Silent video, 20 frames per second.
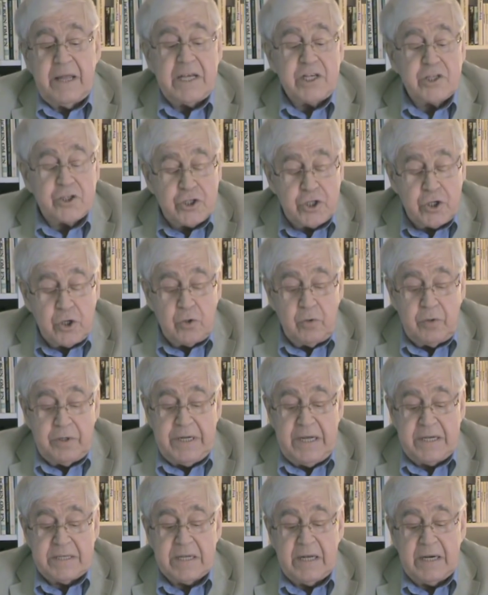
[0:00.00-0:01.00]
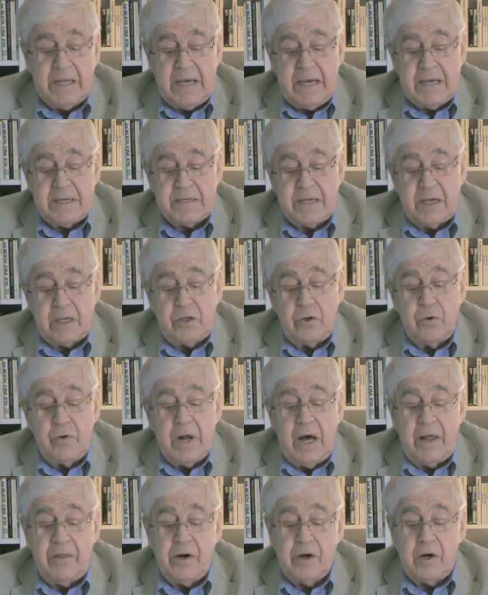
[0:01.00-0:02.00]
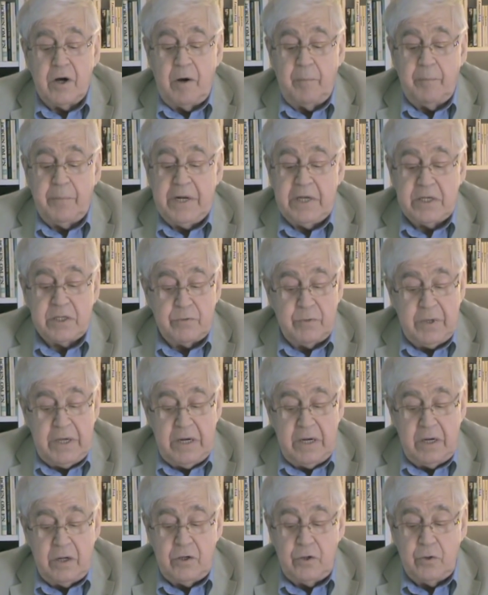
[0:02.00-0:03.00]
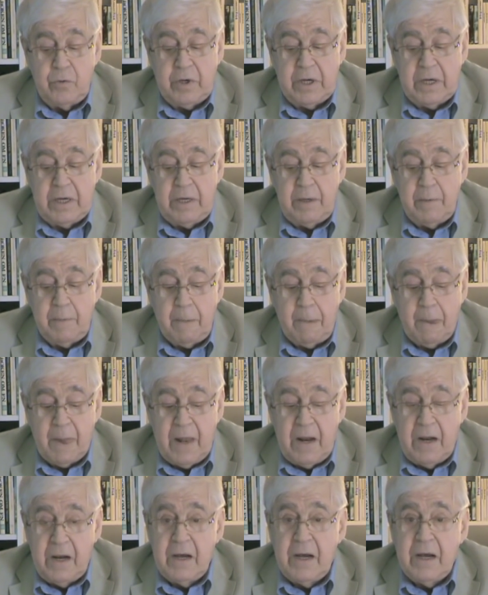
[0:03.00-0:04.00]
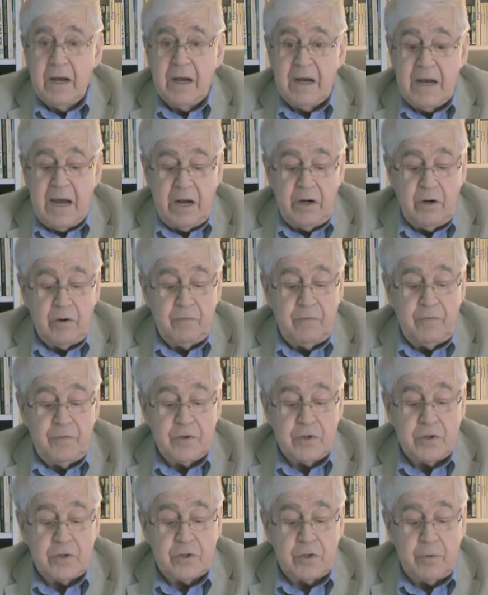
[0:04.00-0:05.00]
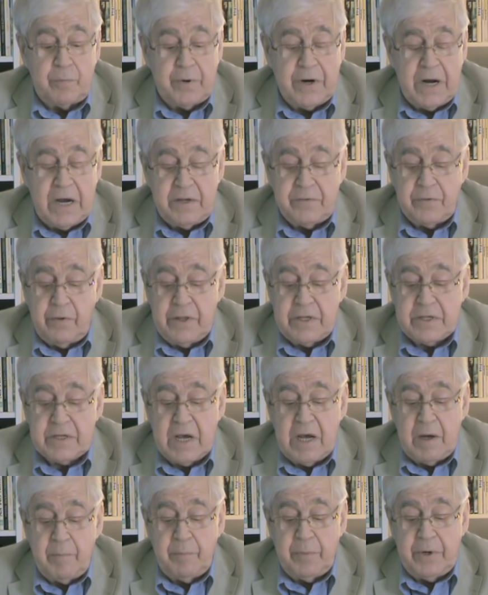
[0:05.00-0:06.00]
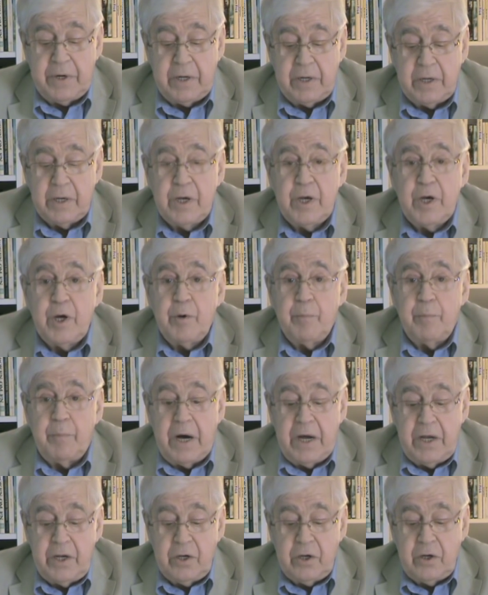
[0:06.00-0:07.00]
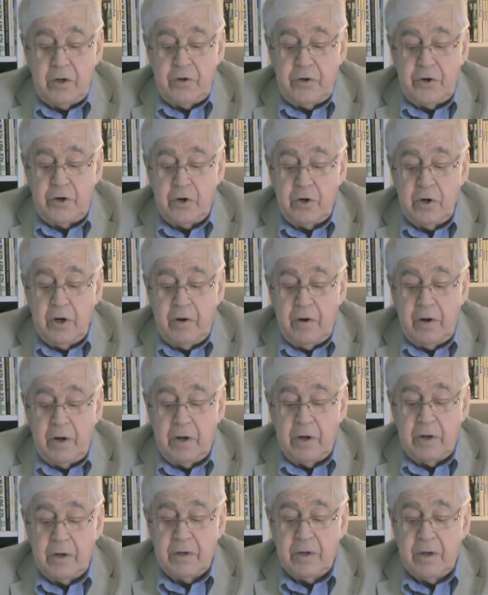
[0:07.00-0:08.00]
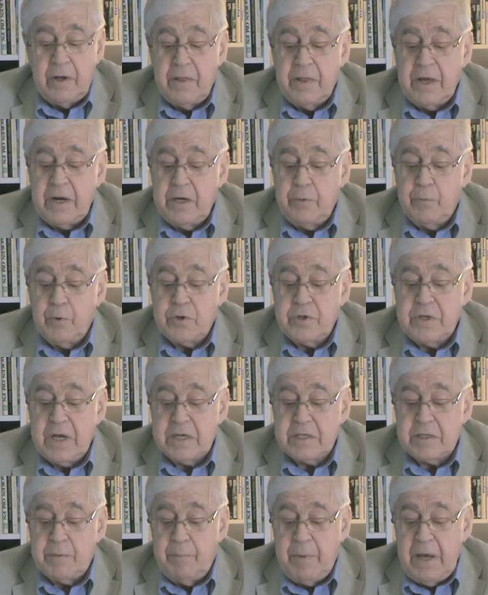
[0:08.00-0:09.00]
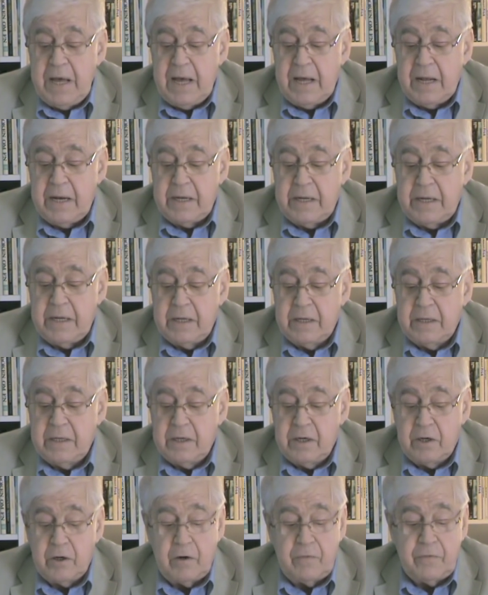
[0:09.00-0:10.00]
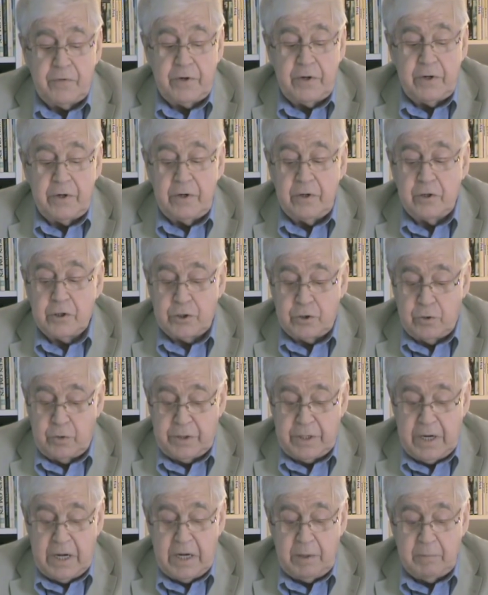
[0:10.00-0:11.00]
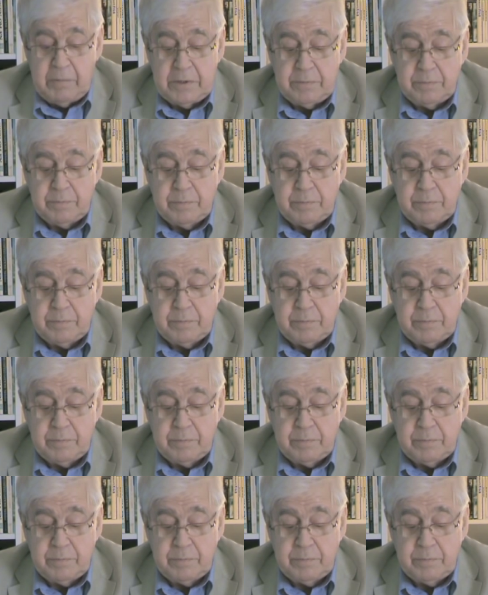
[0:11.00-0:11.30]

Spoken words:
sold Distalgesic to another company in Sweden and UK. Kind of a surprise for this company, buying a drug that was just banned after a short time.